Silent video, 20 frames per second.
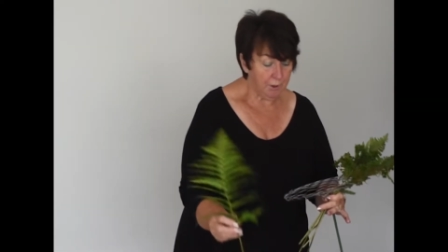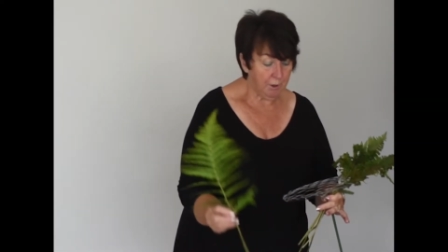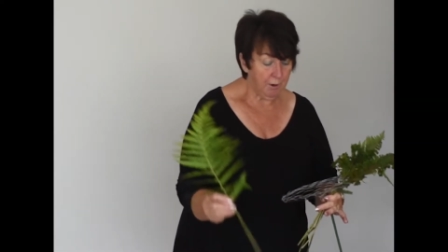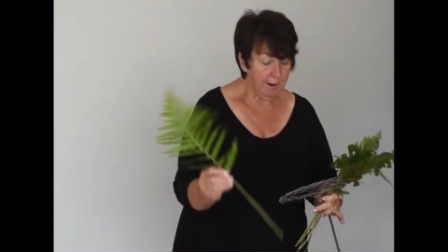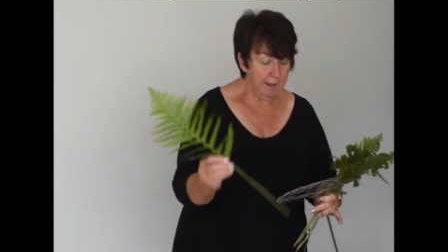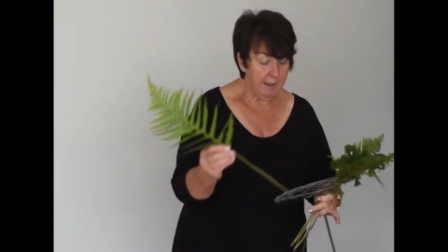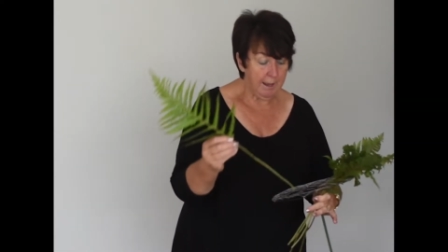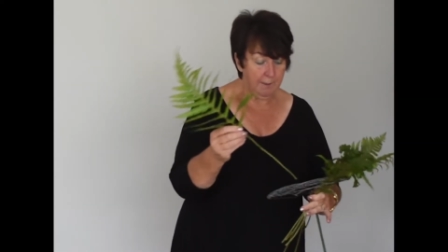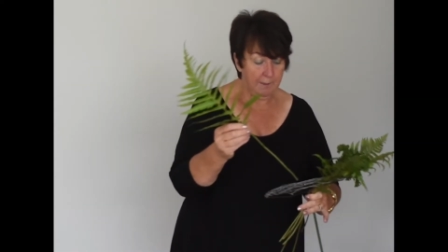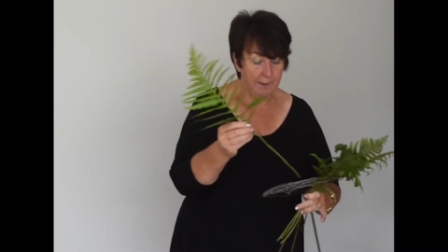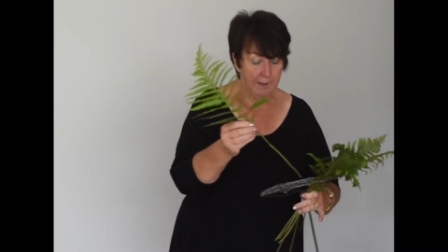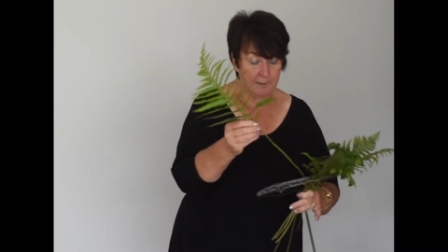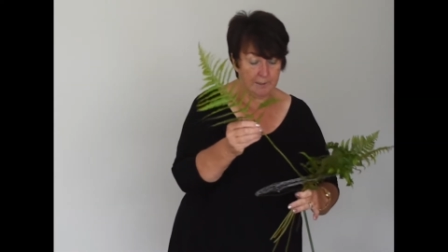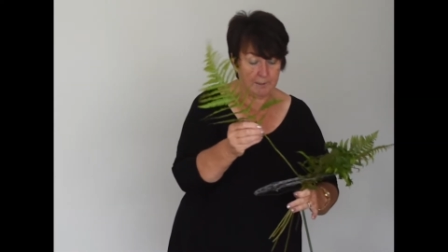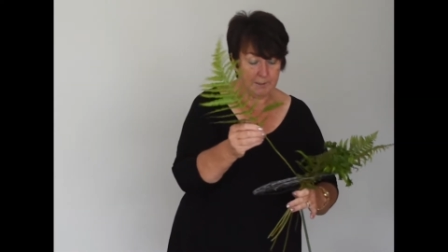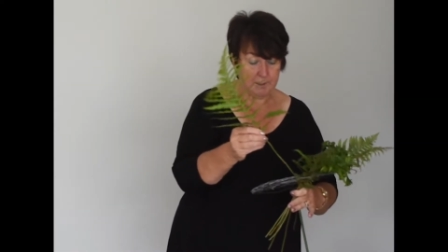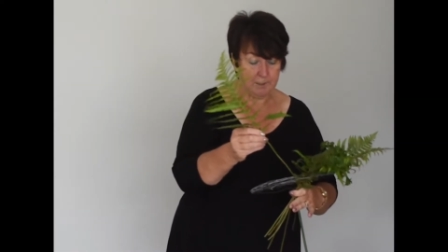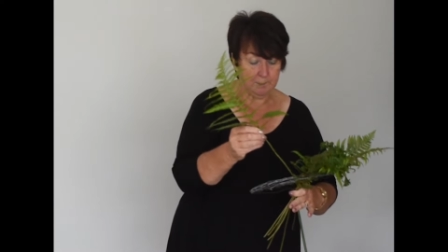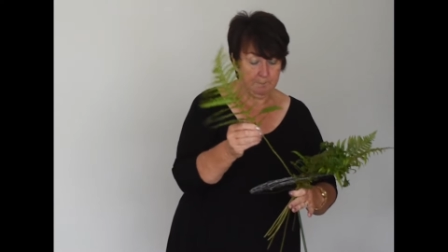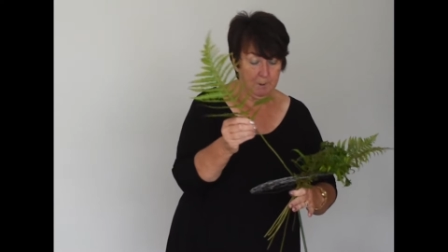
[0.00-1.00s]
create that
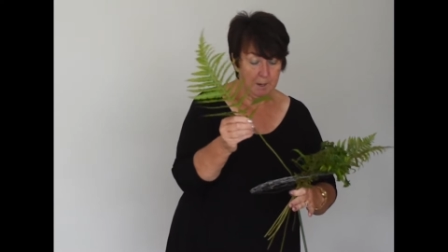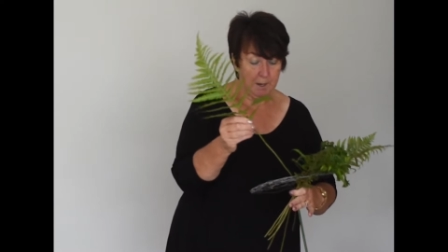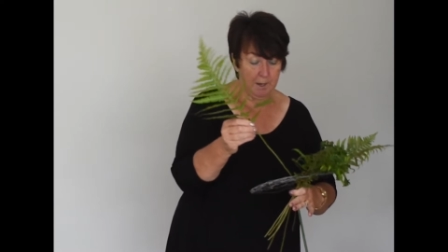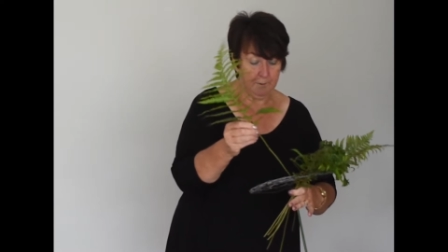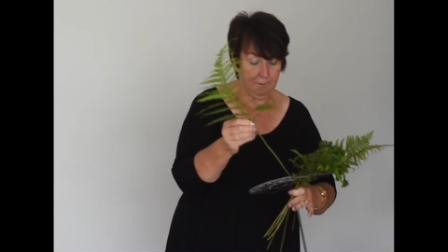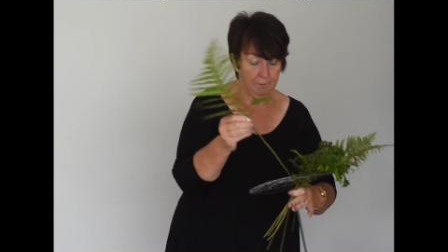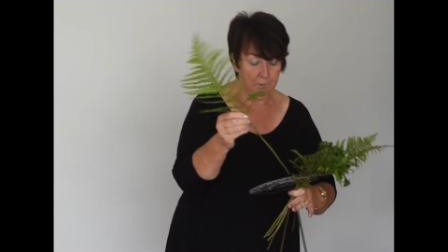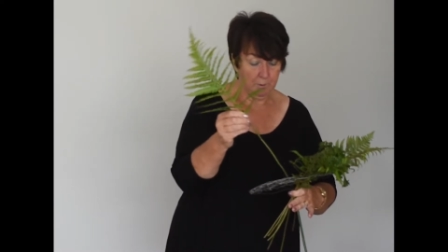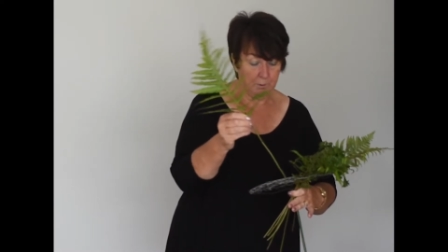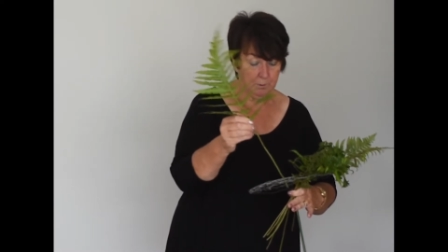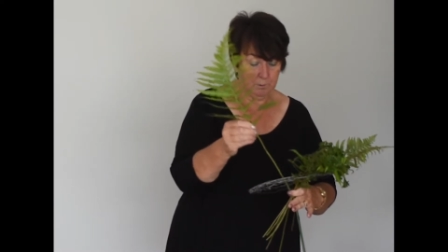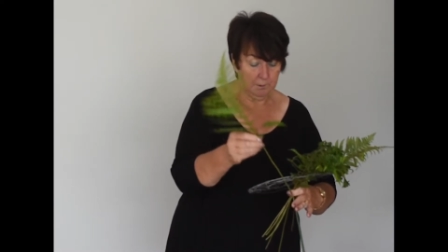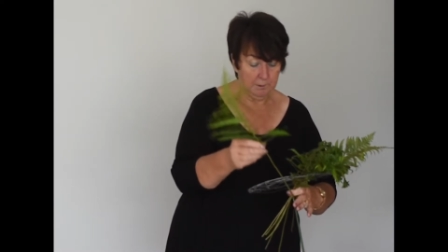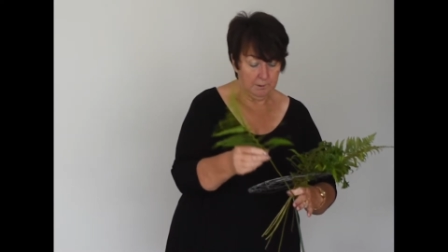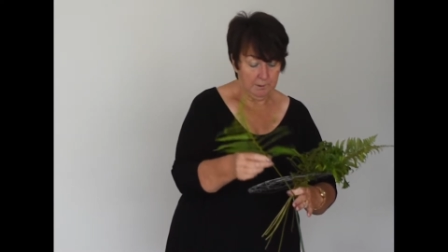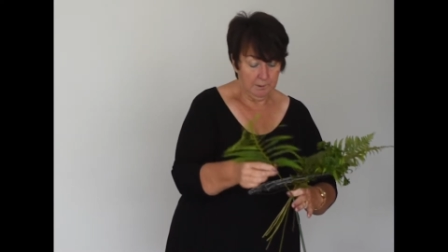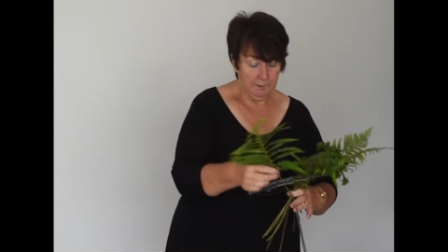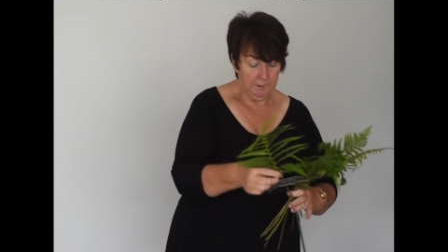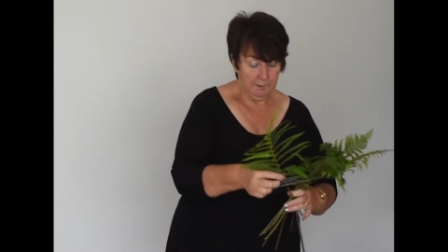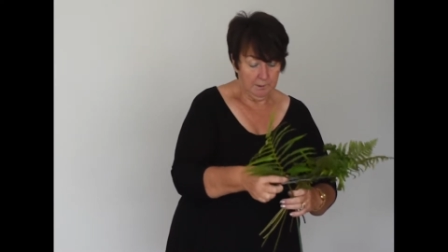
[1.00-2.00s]
spiral
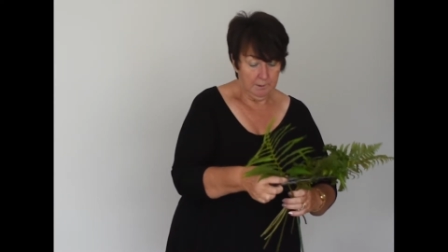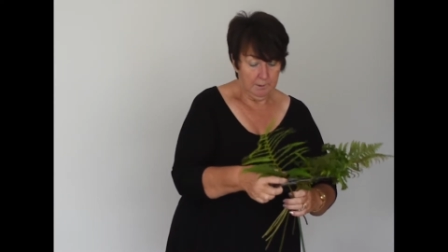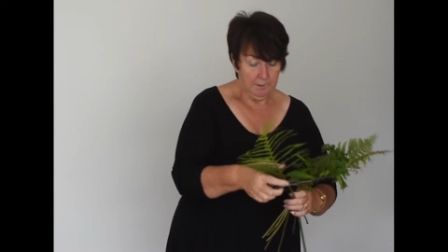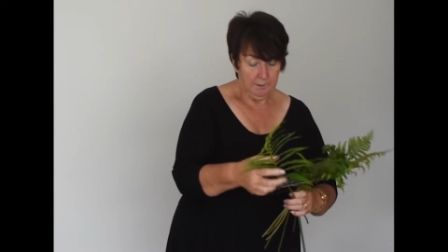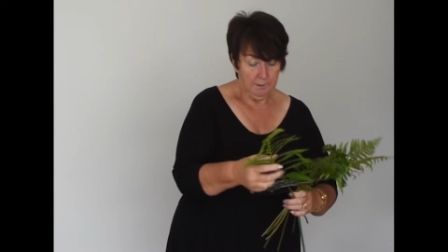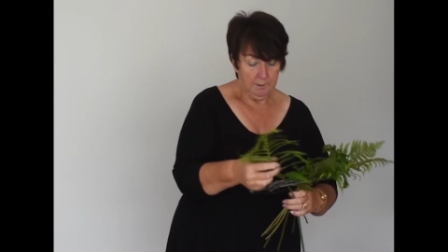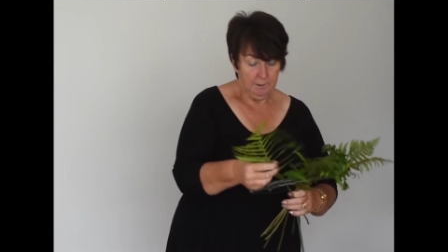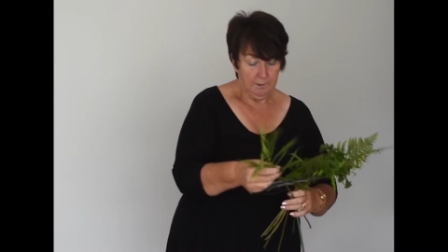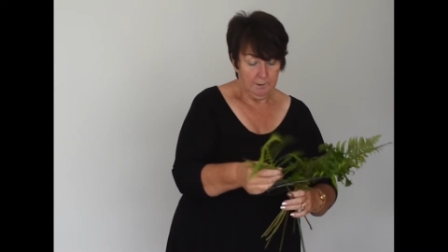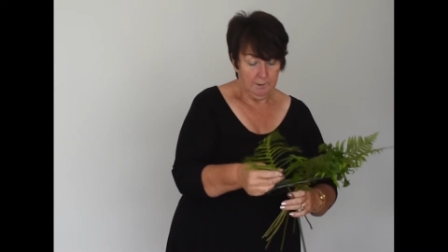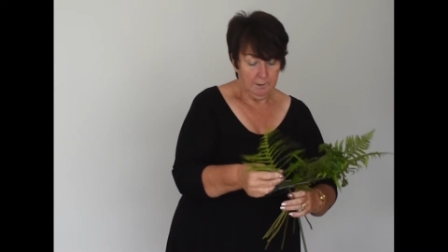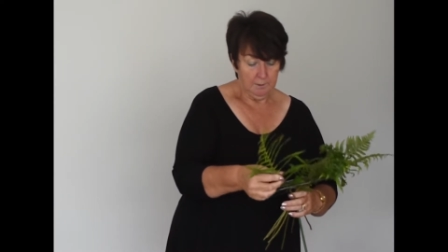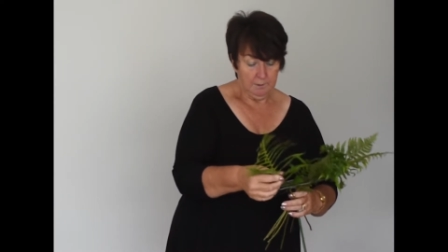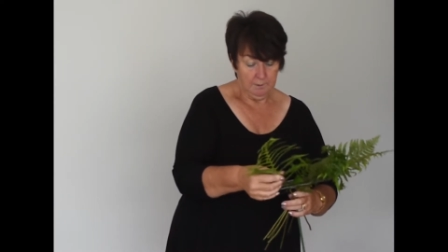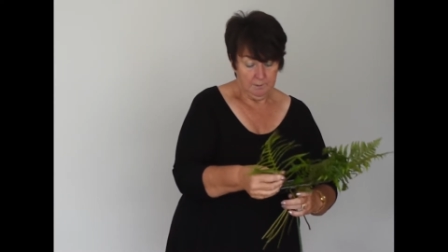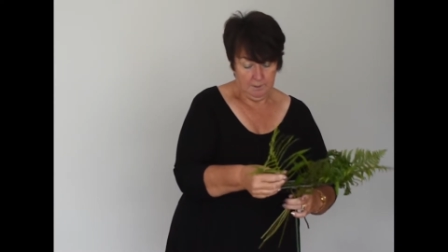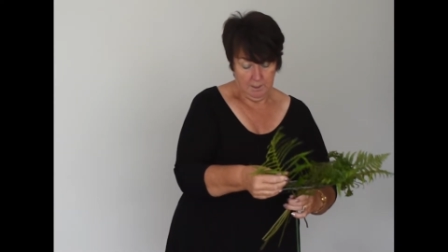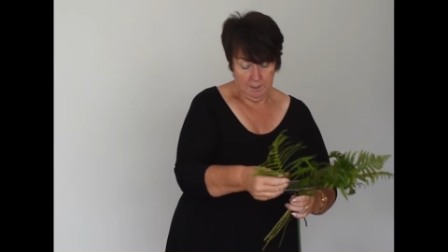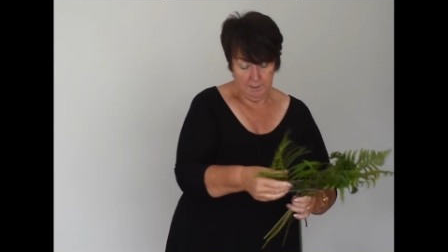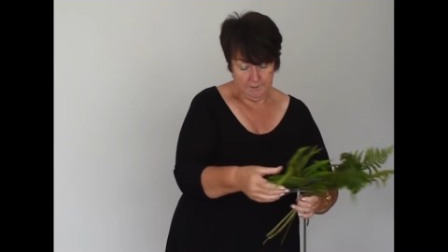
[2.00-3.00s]

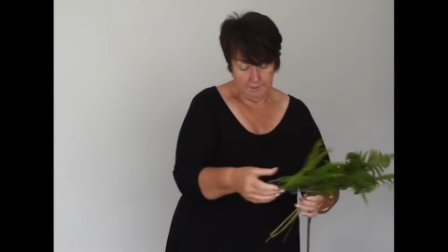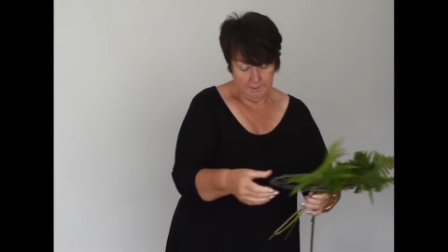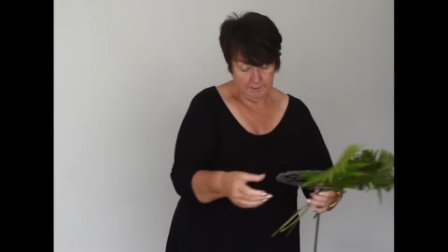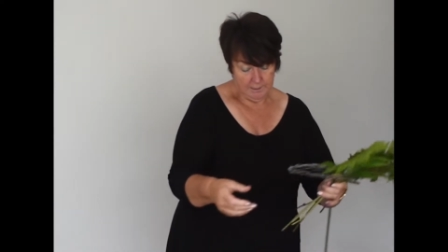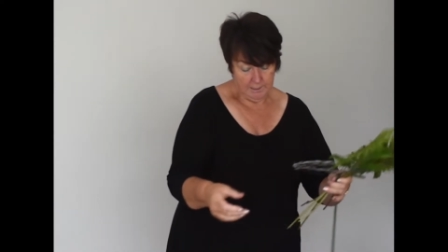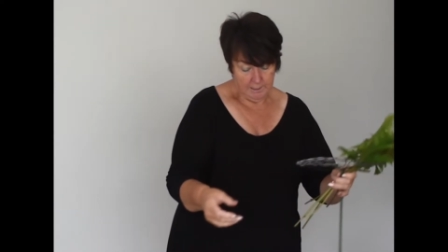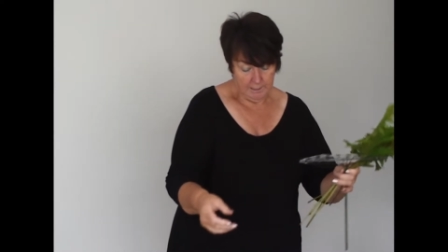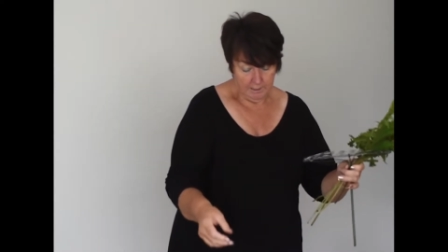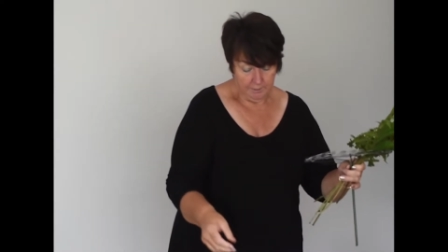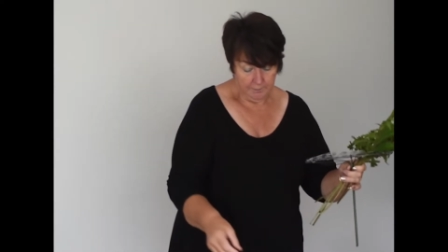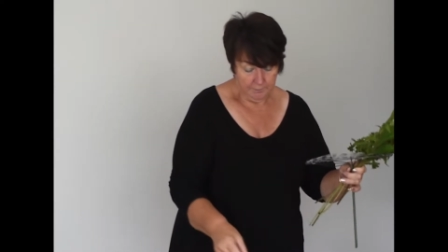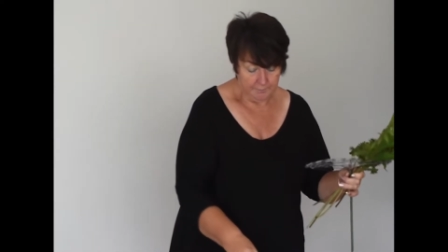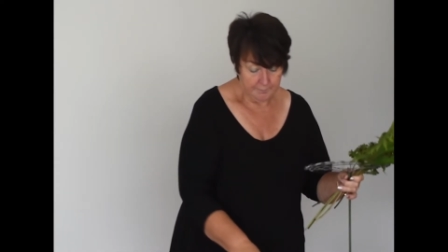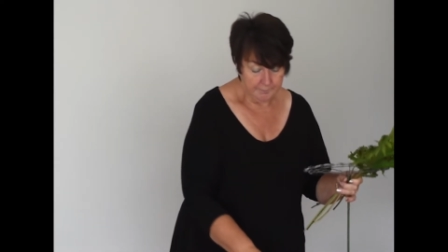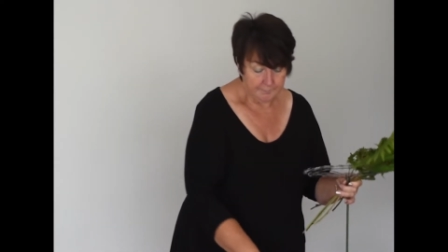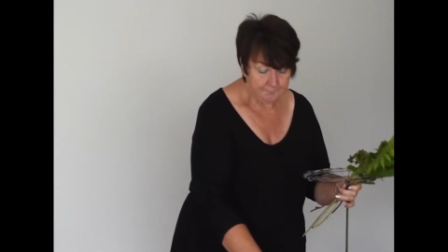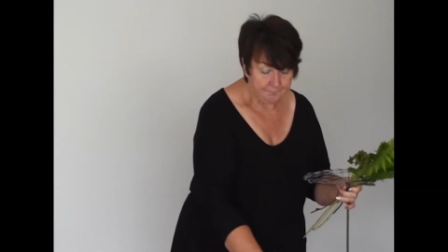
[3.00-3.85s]
underneath.